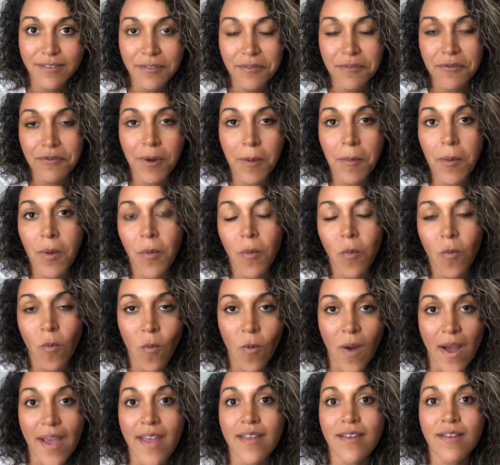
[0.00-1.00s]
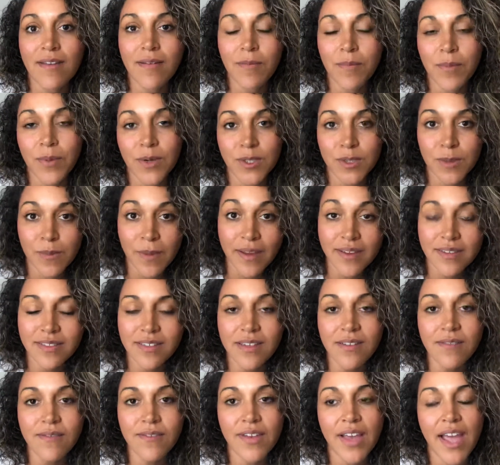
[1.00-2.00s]
from a white
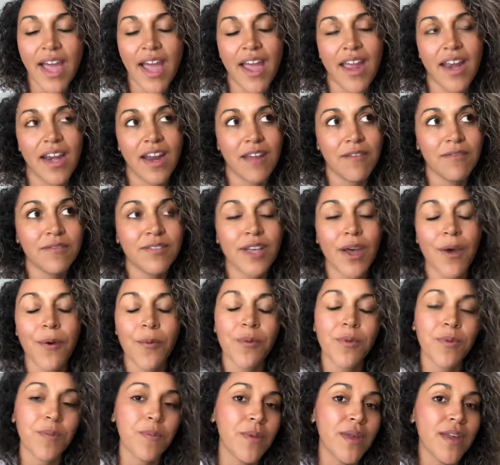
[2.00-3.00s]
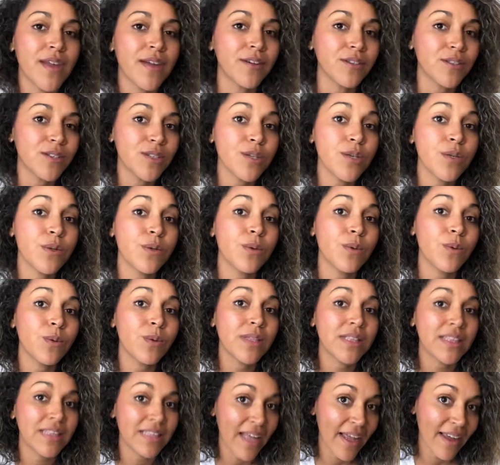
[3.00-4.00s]
perspective, and I've dealt with being too
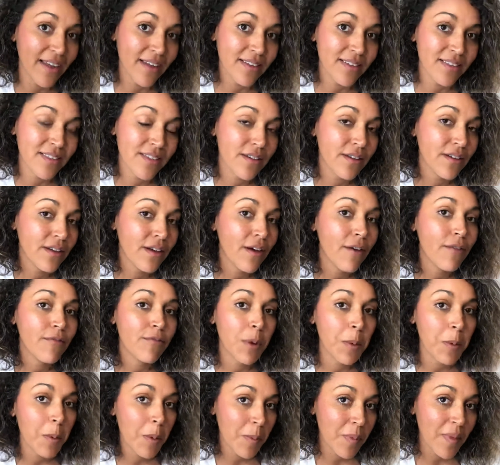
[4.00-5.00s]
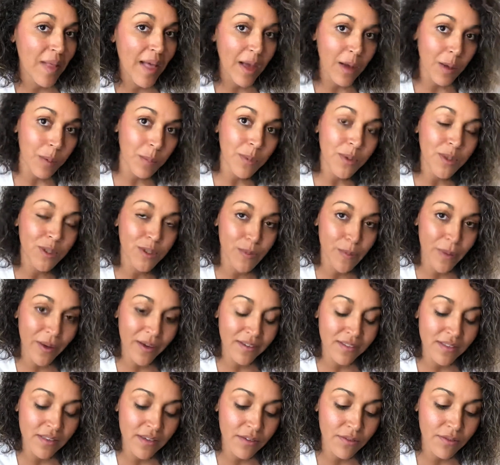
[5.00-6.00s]
light from a Black
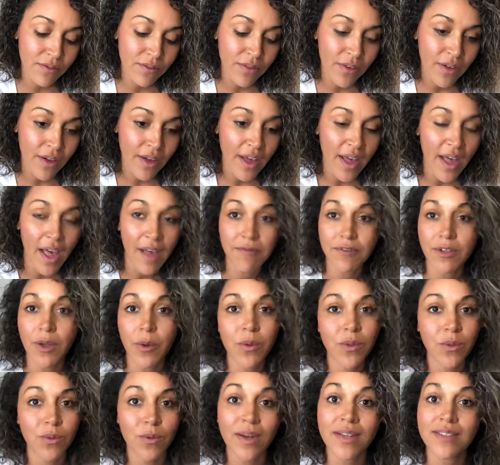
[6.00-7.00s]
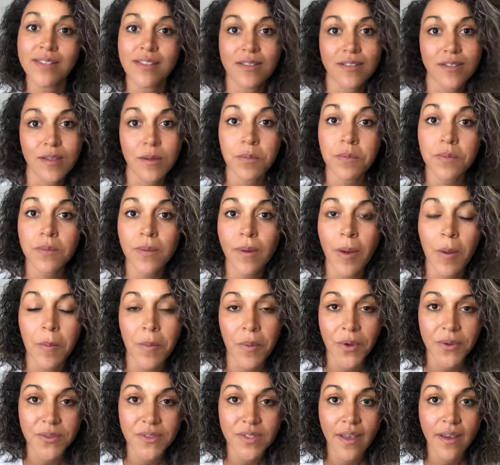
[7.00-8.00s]
perspective. I've dealt with racism on
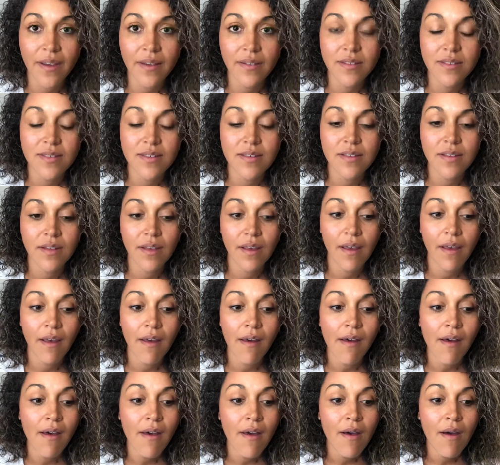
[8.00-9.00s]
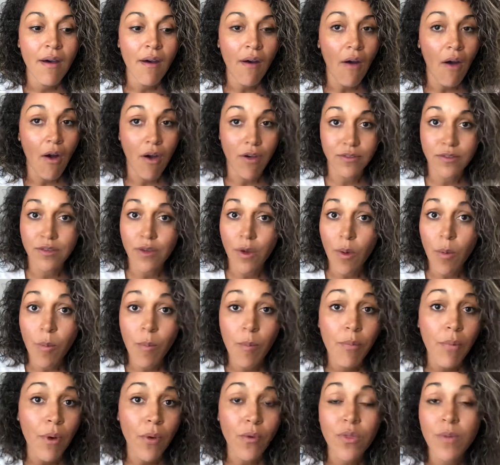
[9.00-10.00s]
both sides. Also,
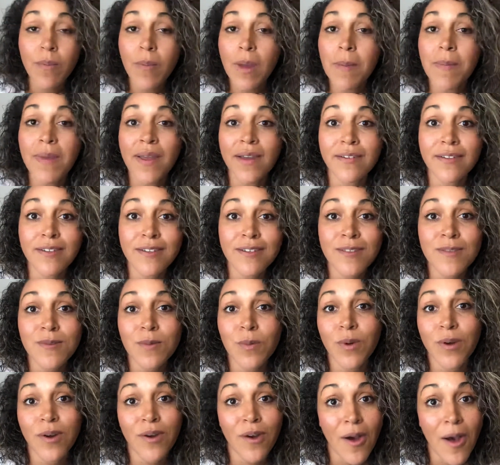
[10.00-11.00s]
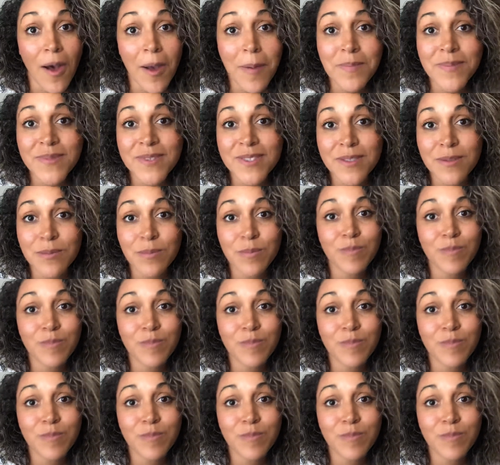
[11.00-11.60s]
both of my parents were cops.